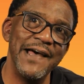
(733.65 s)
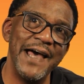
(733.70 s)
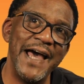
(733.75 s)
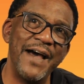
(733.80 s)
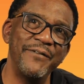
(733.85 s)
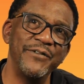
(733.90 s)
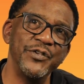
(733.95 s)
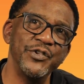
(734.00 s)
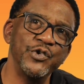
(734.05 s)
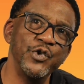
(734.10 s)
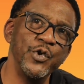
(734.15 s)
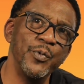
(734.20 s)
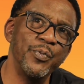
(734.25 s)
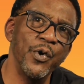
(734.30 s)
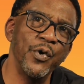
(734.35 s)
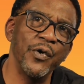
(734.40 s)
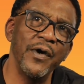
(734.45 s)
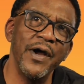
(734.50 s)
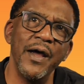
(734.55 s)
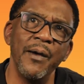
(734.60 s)
after-school
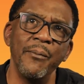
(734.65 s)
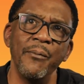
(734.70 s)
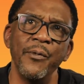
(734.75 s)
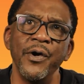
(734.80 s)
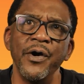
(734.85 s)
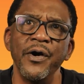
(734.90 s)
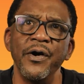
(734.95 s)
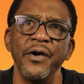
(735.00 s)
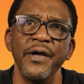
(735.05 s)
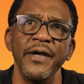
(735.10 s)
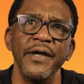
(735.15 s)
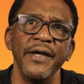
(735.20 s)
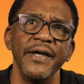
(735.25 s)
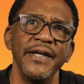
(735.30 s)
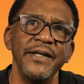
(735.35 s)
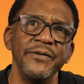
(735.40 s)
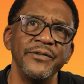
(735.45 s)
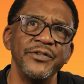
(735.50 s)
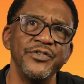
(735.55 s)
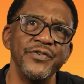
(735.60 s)
program where
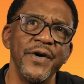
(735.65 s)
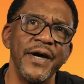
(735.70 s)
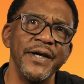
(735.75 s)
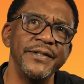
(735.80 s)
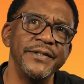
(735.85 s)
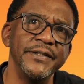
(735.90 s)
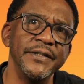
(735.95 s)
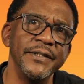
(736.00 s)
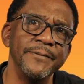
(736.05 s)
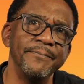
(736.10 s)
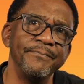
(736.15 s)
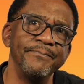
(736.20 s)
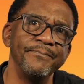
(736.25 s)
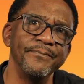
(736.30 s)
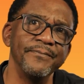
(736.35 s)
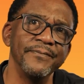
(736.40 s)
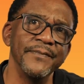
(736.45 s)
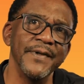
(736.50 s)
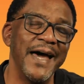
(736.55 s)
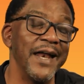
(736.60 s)
he was trying to,
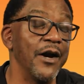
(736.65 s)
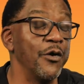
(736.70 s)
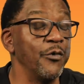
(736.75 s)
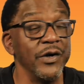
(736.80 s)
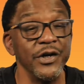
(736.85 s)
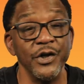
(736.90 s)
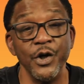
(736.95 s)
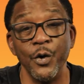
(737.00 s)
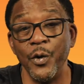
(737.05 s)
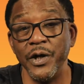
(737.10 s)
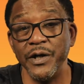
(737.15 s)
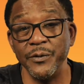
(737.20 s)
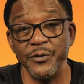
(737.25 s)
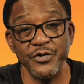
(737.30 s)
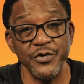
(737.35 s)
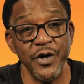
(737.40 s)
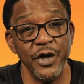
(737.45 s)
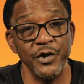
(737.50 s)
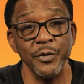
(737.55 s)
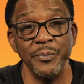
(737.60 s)
I don't really know what he
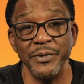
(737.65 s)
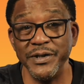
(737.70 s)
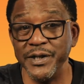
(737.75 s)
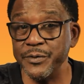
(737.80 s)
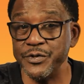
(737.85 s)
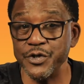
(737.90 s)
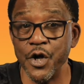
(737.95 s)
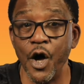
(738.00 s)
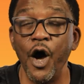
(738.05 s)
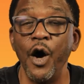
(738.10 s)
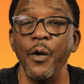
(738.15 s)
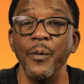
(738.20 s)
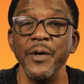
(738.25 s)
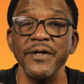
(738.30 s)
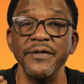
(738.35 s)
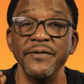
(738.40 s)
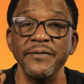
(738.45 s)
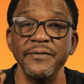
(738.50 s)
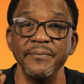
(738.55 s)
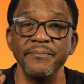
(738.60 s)
was trying to do, but there was
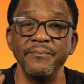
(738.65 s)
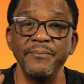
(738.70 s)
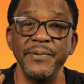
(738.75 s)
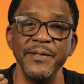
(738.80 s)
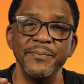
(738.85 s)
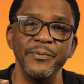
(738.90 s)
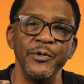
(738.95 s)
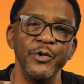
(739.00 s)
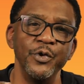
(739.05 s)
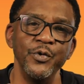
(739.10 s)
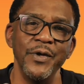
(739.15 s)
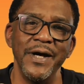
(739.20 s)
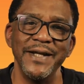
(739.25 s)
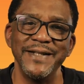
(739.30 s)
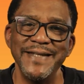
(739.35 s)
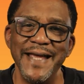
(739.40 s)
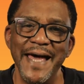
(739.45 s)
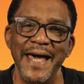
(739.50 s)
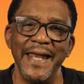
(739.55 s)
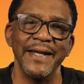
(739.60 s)
always people who
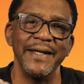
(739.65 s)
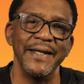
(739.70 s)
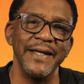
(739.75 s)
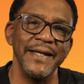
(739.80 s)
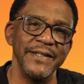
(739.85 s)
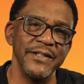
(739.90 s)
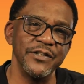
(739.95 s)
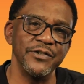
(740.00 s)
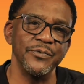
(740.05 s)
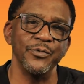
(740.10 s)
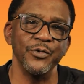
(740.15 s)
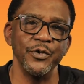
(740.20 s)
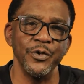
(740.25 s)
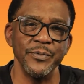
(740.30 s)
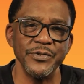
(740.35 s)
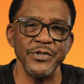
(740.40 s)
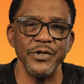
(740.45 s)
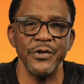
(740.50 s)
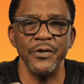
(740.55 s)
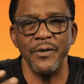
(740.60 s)
had talent in this
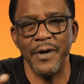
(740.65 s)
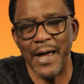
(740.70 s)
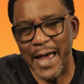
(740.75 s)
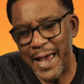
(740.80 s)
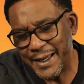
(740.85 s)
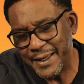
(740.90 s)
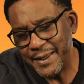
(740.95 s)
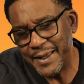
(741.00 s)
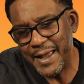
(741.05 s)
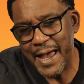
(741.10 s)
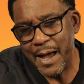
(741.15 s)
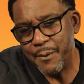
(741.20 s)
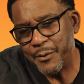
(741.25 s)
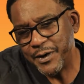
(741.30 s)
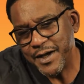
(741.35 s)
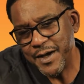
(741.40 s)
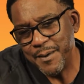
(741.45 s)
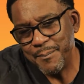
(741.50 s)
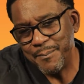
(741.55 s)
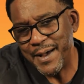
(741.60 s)
room, so I
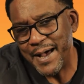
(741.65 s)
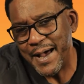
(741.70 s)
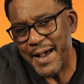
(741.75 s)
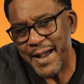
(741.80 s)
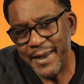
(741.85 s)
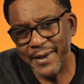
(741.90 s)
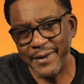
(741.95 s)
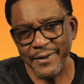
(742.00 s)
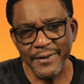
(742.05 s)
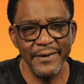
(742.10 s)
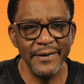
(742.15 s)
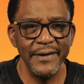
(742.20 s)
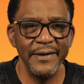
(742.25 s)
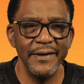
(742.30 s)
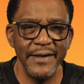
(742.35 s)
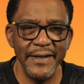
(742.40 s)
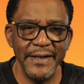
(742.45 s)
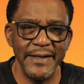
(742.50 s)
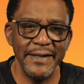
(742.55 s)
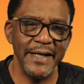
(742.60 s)
would come by, and
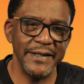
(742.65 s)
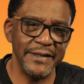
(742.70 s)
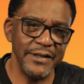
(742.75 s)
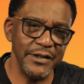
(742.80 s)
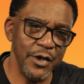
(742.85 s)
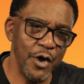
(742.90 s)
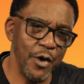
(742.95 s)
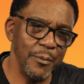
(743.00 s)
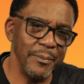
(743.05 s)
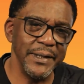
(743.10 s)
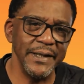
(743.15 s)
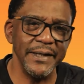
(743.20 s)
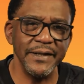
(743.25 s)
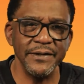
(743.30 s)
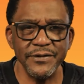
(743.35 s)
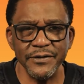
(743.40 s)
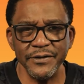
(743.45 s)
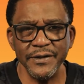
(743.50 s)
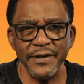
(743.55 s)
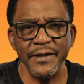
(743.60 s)
he got to know me,
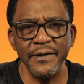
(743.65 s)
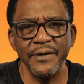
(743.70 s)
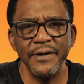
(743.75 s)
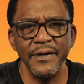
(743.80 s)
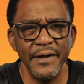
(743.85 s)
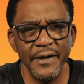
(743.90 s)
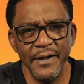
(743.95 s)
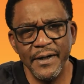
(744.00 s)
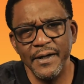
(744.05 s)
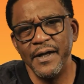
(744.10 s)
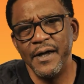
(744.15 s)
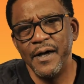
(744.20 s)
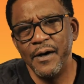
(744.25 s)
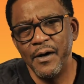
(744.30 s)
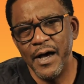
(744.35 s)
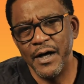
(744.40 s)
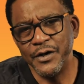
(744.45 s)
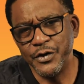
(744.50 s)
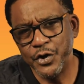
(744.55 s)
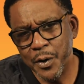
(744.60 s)
and so then
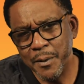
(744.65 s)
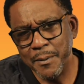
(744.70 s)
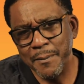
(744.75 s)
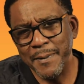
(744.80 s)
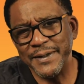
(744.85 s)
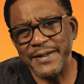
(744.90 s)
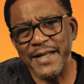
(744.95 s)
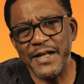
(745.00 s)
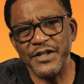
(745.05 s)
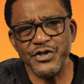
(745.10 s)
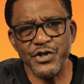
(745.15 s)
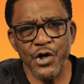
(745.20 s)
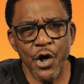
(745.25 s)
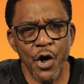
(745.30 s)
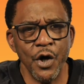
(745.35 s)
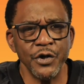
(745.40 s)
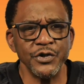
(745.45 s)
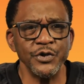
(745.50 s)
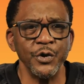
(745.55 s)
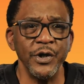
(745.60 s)
I told him about that
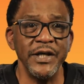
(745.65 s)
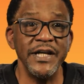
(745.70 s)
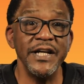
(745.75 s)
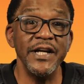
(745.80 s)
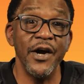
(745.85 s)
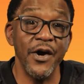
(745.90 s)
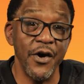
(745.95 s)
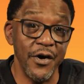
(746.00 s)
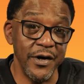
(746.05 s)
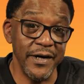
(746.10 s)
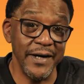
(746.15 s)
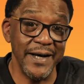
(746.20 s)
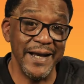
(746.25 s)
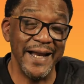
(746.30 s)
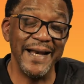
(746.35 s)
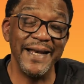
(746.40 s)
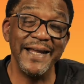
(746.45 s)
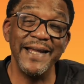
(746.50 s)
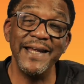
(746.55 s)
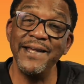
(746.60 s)
song, so he heard it,
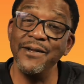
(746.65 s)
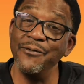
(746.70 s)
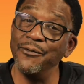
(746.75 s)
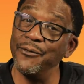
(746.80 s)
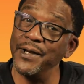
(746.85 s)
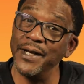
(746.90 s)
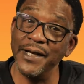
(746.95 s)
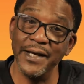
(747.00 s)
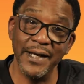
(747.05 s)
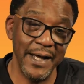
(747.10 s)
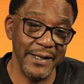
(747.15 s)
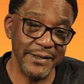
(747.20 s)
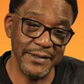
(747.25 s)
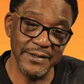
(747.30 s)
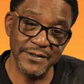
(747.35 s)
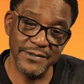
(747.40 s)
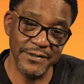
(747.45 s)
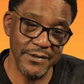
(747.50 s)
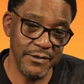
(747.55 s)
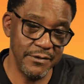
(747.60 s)
and he really liked
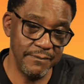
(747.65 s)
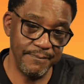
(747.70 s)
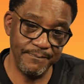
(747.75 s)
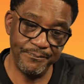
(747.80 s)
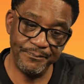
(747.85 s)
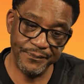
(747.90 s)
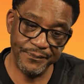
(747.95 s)
it. So